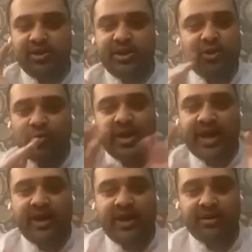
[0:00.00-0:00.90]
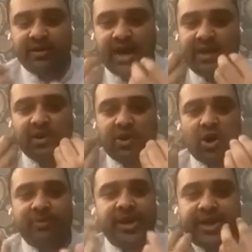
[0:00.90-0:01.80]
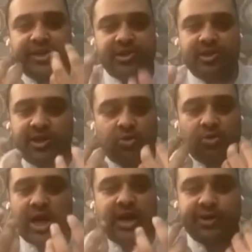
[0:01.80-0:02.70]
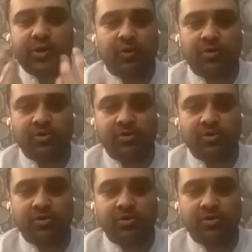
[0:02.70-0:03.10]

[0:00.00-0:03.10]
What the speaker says: they don't have a communication. They can't talk.